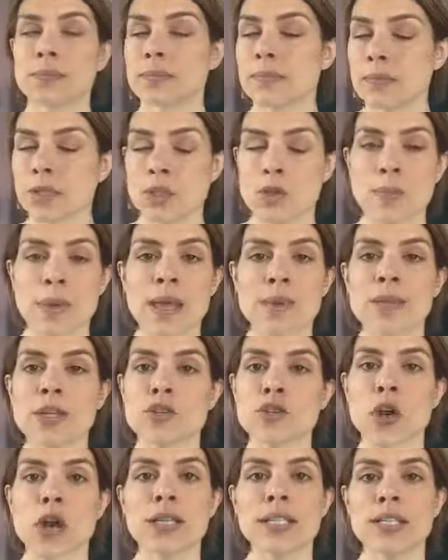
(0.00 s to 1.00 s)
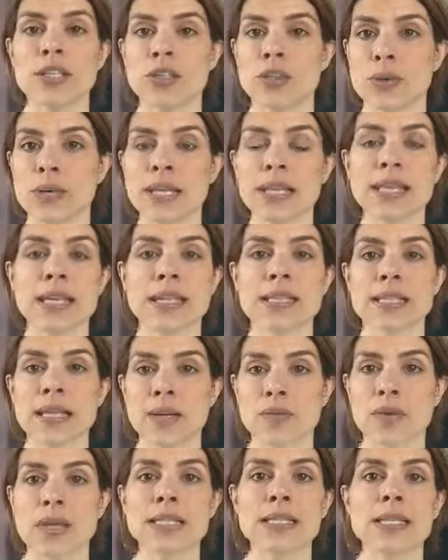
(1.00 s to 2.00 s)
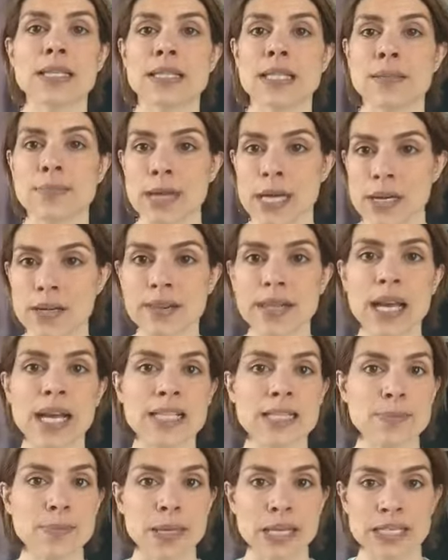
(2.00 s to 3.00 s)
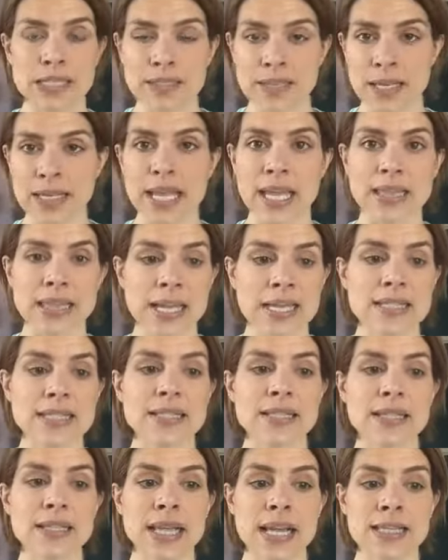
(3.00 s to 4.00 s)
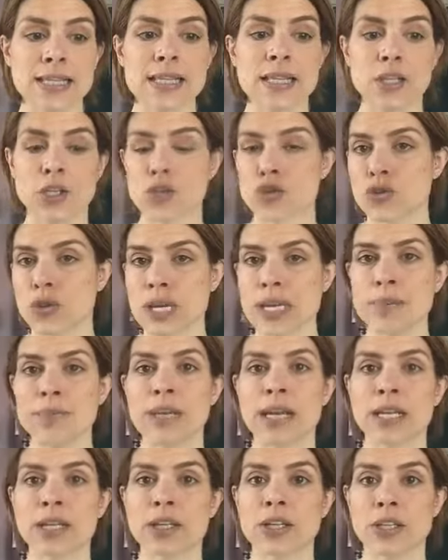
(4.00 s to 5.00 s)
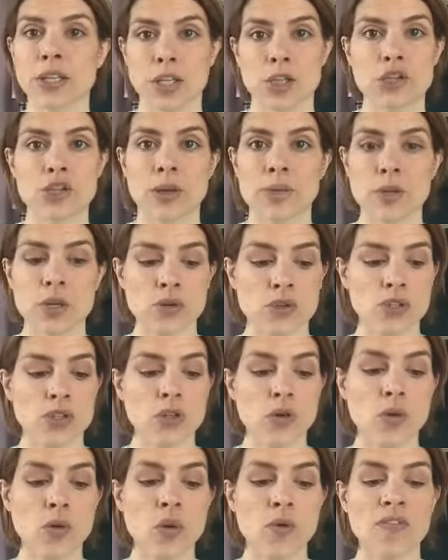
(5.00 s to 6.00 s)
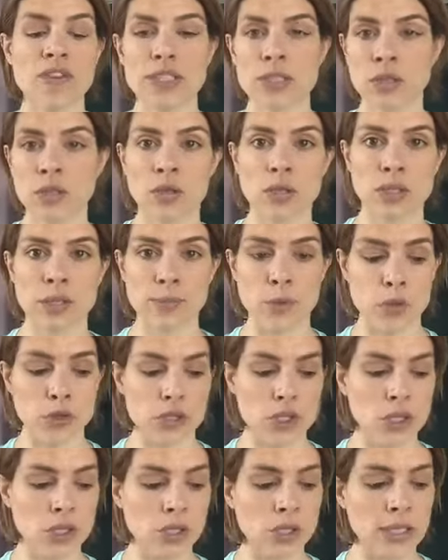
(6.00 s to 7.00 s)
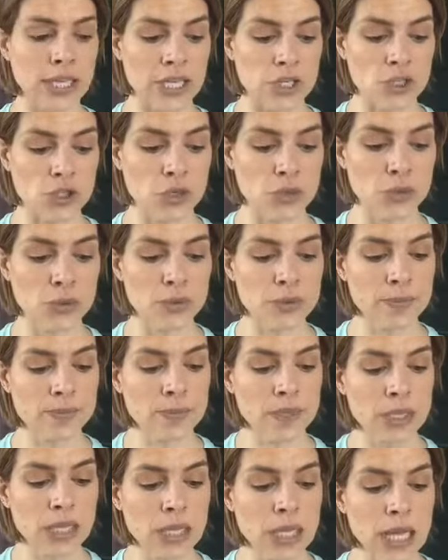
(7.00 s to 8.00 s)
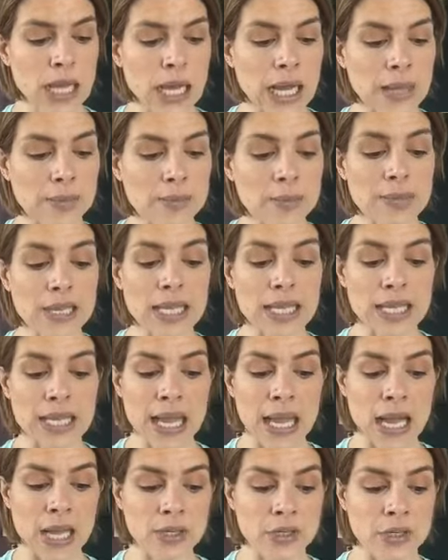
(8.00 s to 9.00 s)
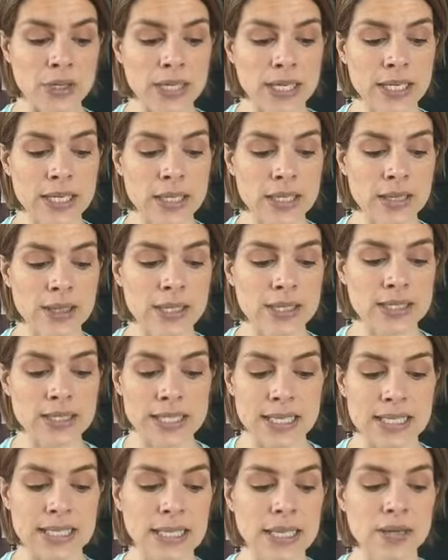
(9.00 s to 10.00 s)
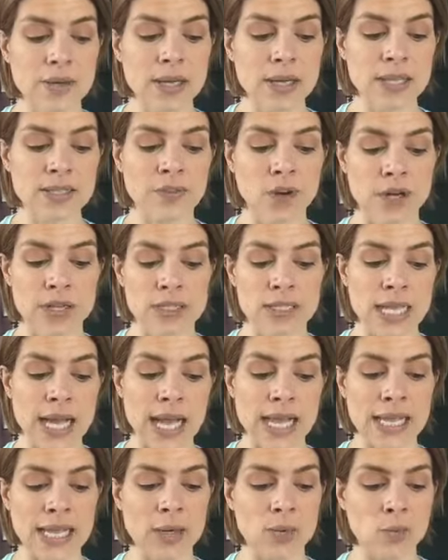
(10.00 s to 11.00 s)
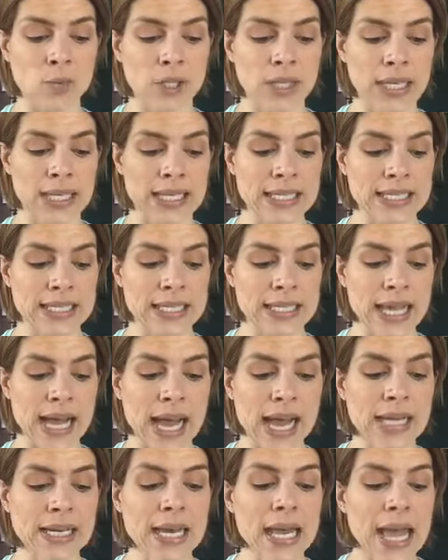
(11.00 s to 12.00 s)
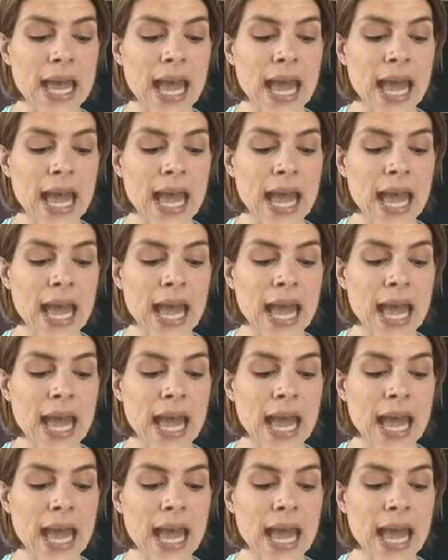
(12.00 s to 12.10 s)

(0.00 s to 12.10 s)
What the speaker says: you may be drawn to doing things like races and marathons, but again, that's an extreme that could contribute to physical and emotional issues. Honoring the season as far as diet, and we'll get into that.